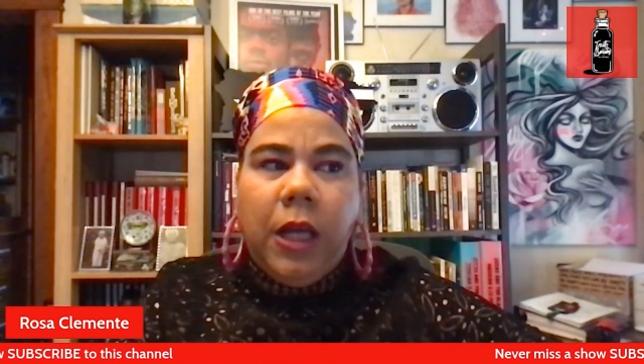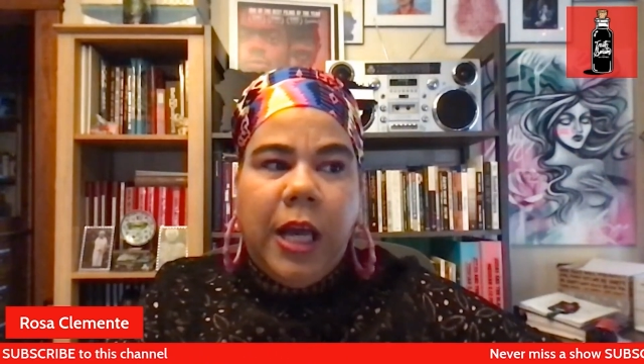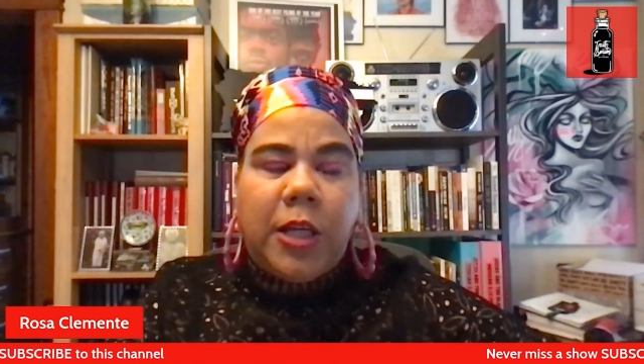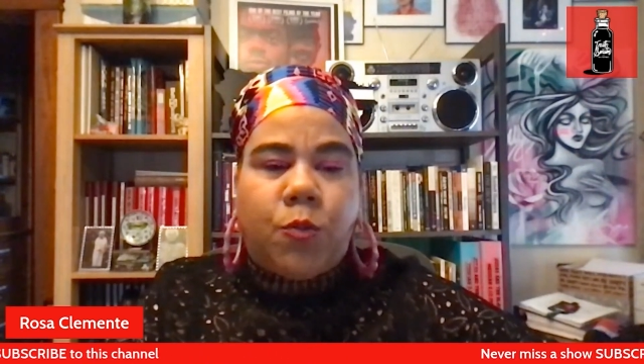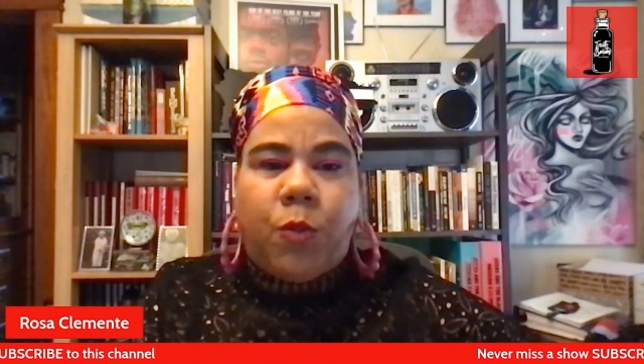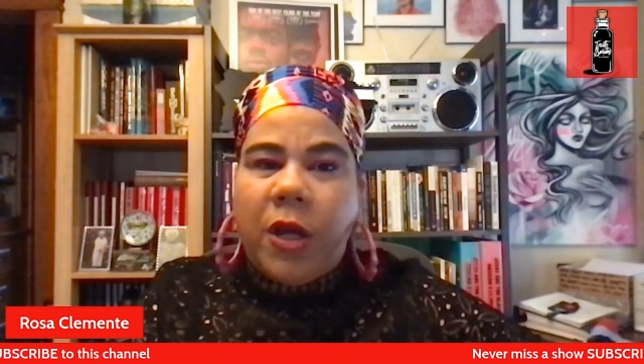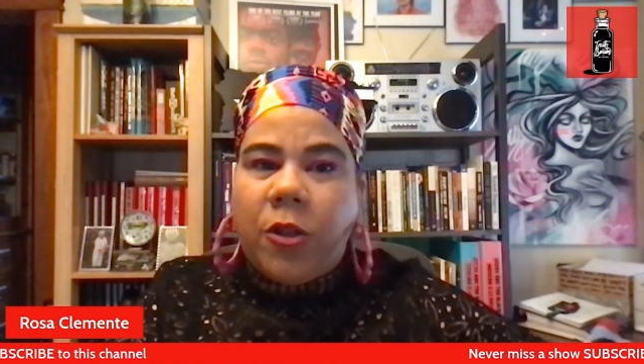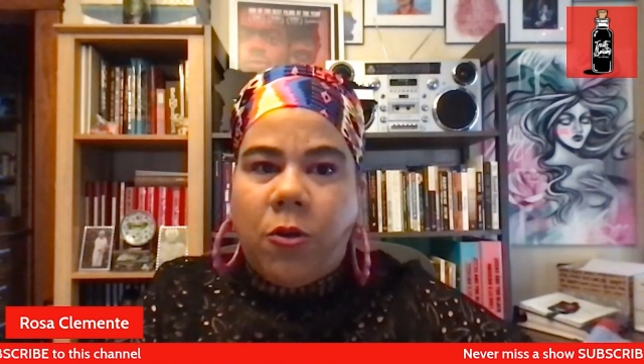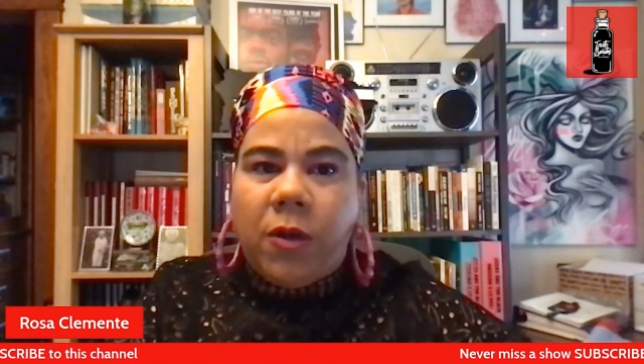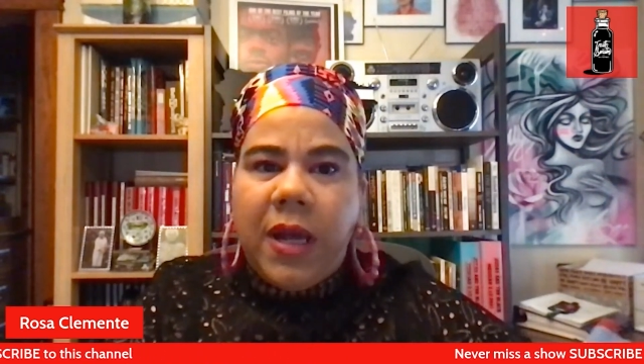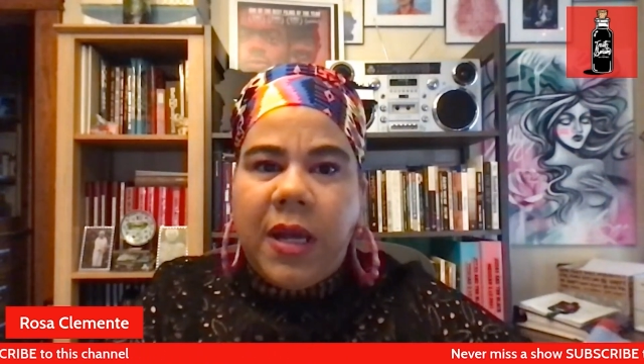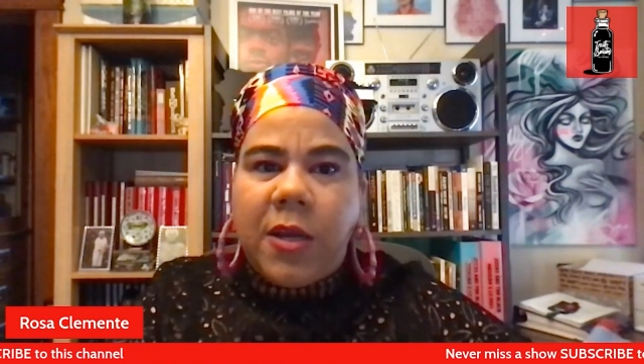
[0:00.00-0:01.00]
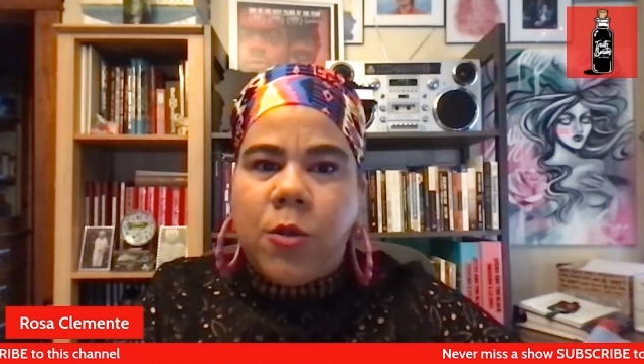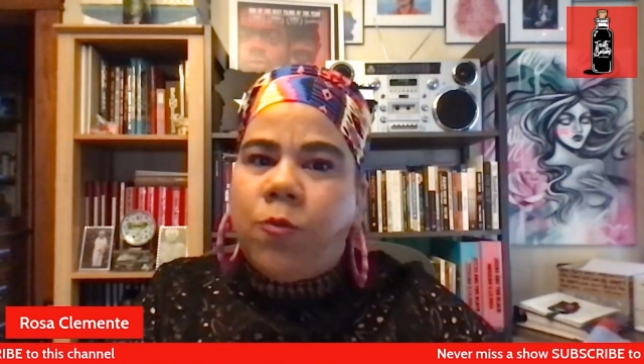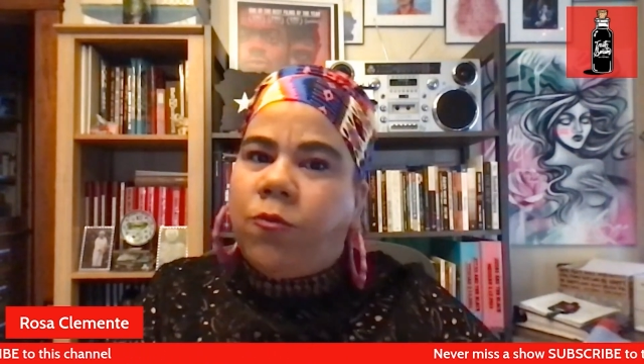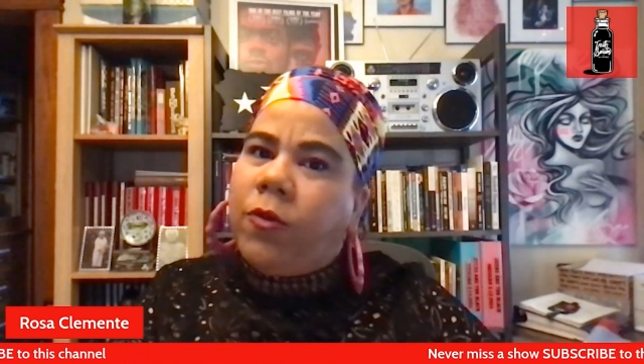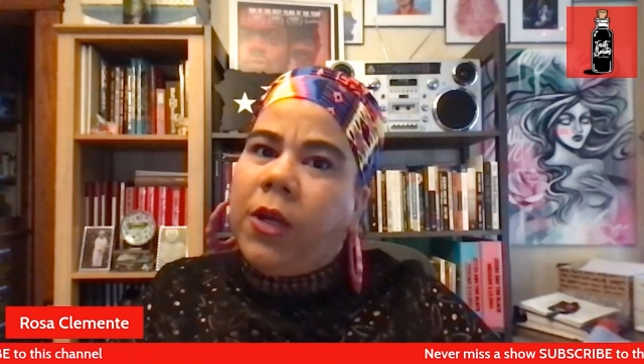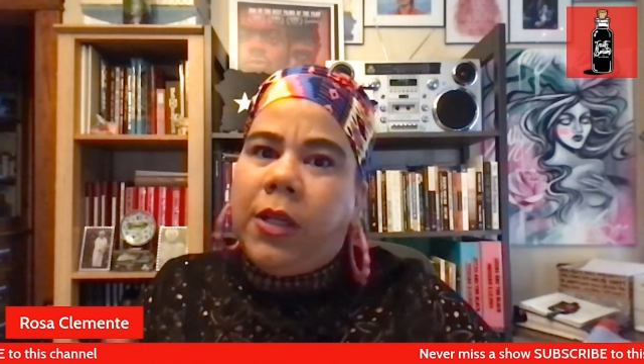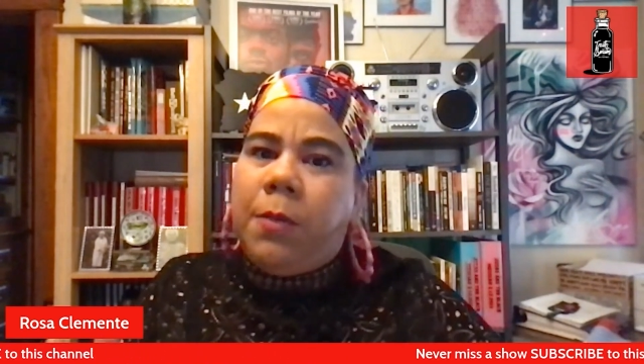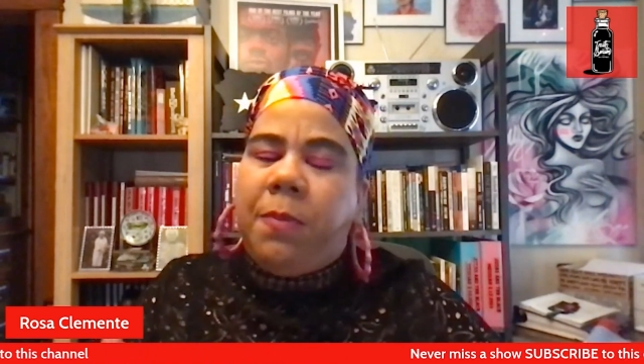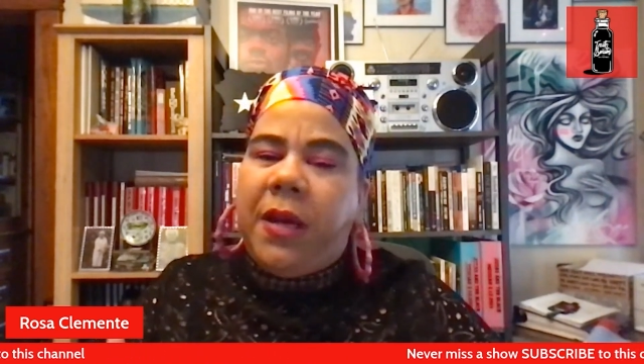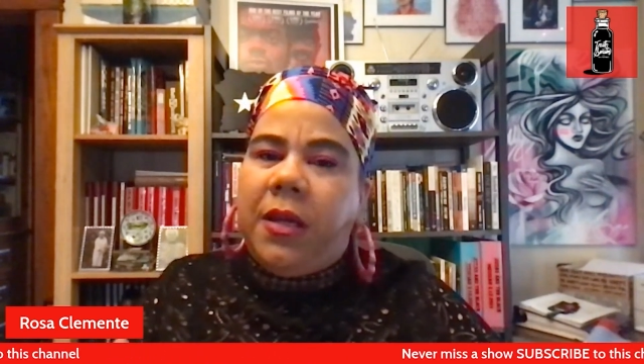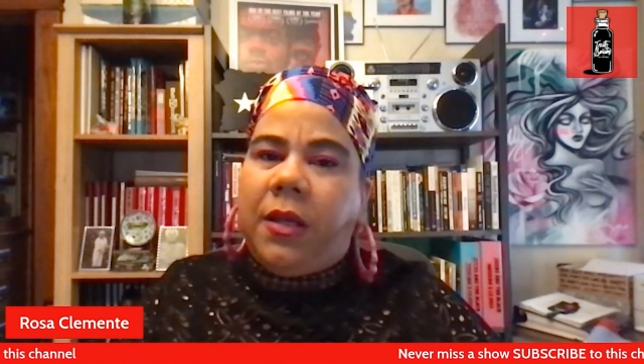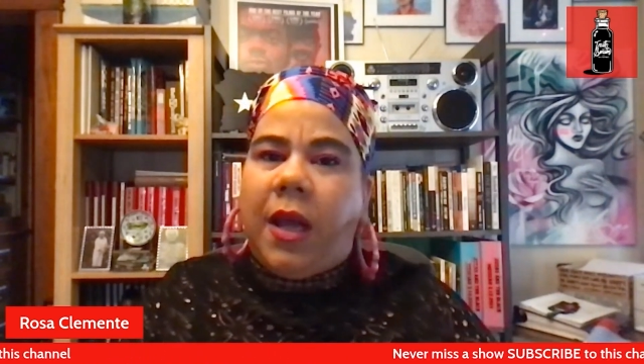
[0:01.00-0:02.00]
is Puerto Ricans really
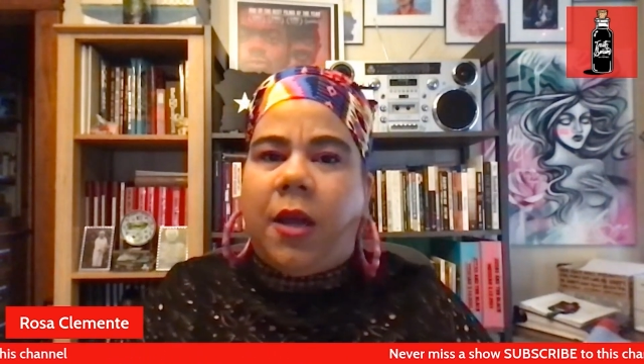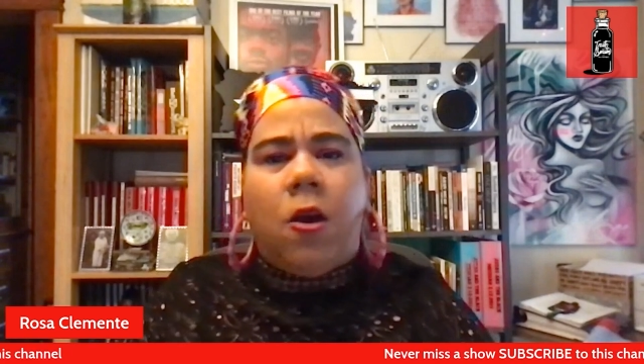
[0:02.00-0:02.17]
being like,